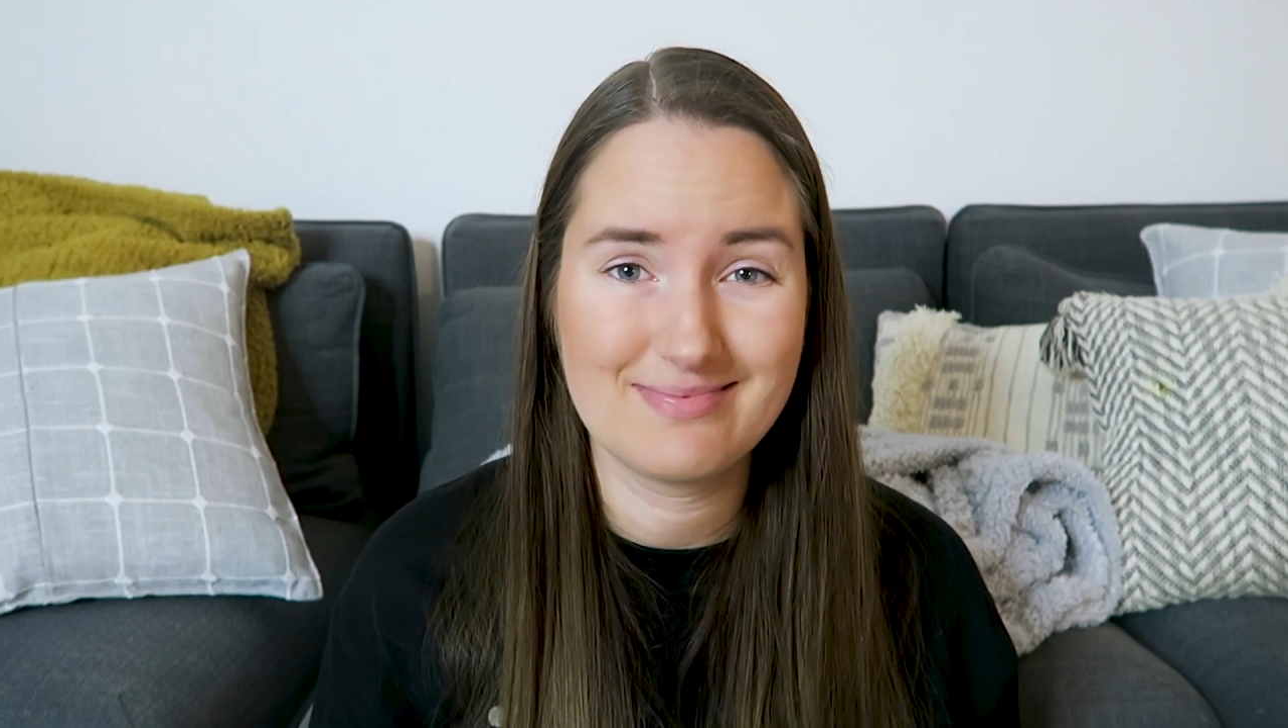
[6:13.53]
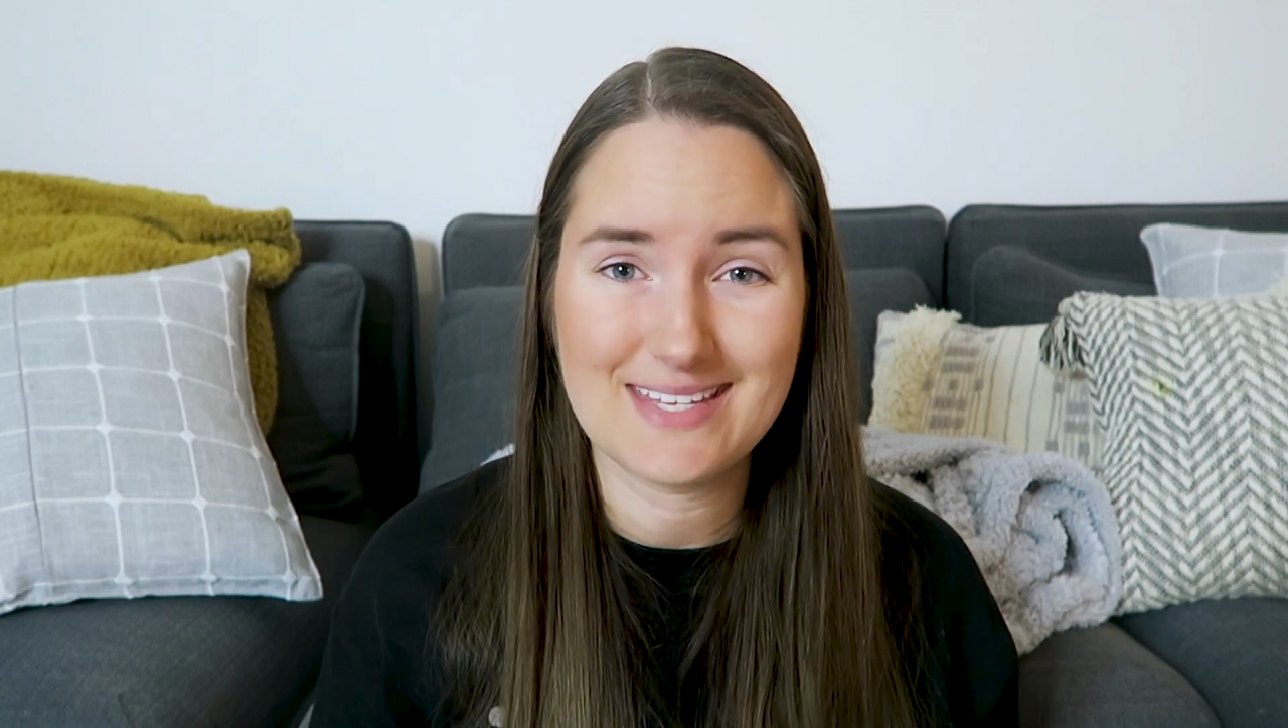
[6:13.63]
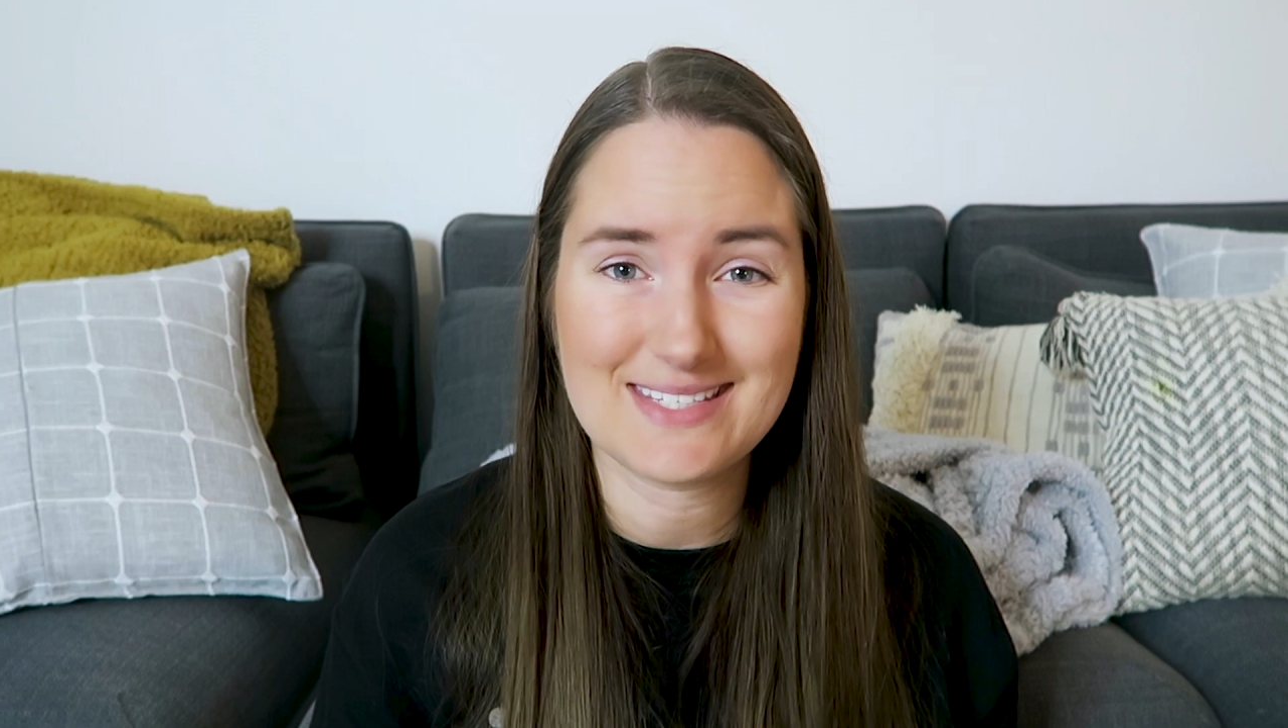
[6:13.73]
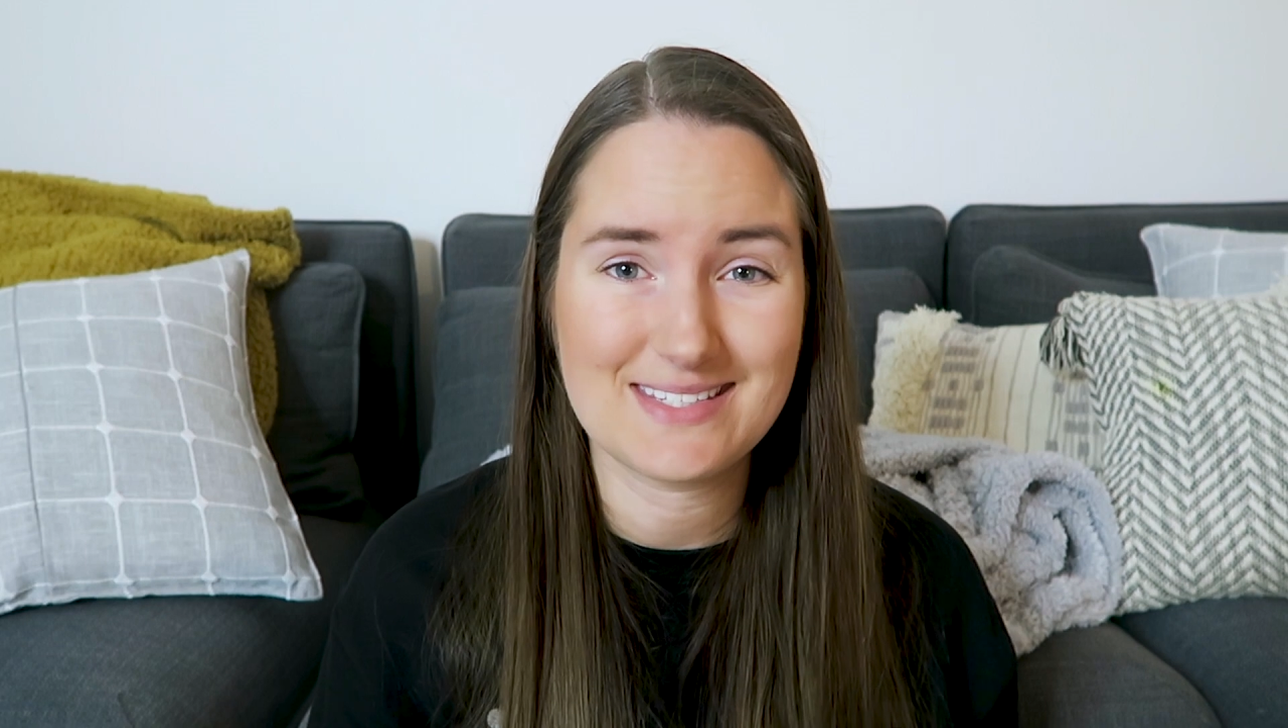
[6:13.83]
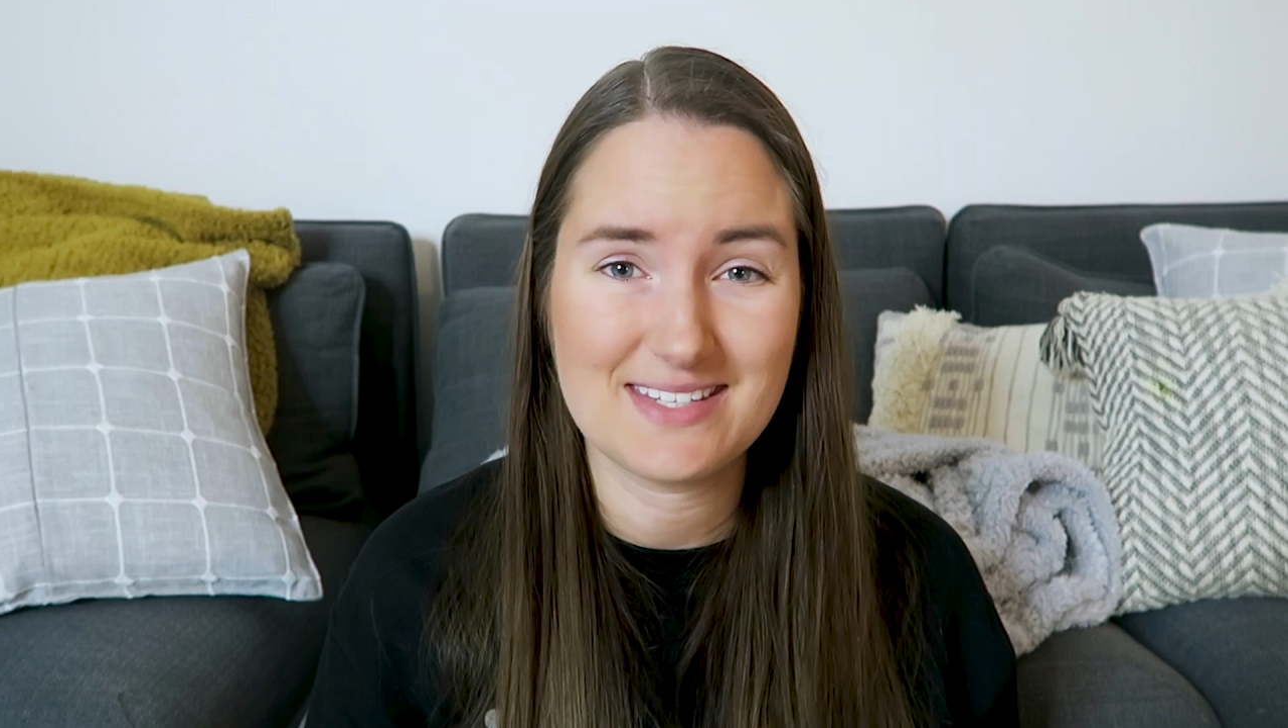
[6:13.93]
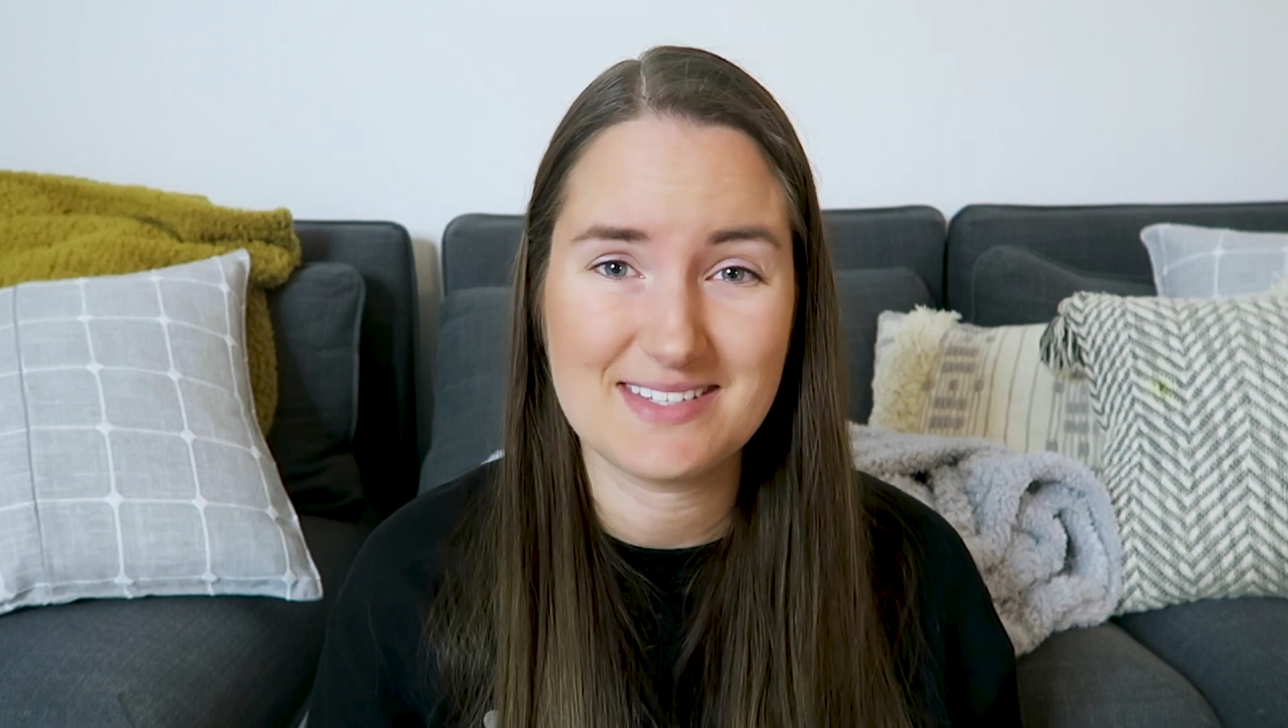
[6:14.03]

this